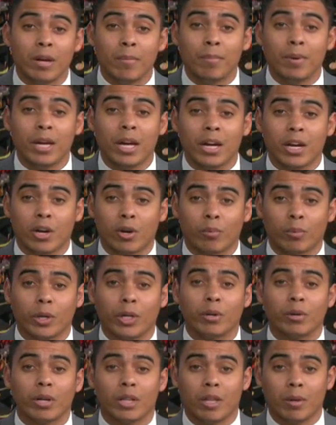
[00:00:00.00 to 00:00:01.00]
NBA
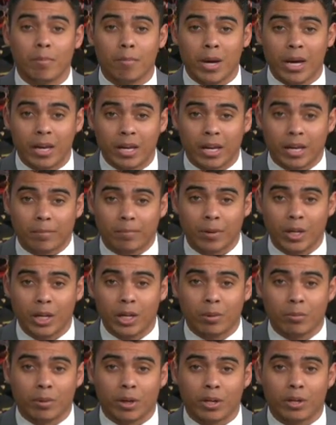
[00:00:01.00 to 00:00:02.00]
career in the making.
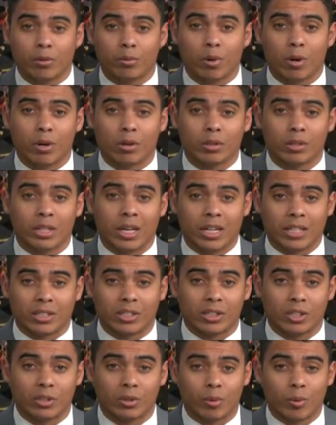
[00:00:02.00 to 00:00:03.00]
Braden Ross
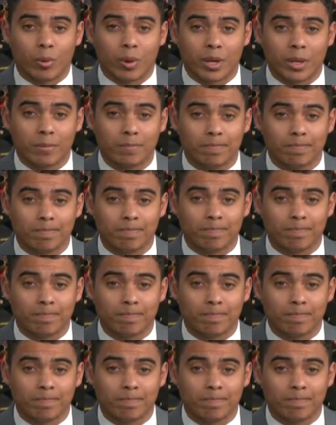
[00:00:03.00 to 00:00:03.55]
has his story.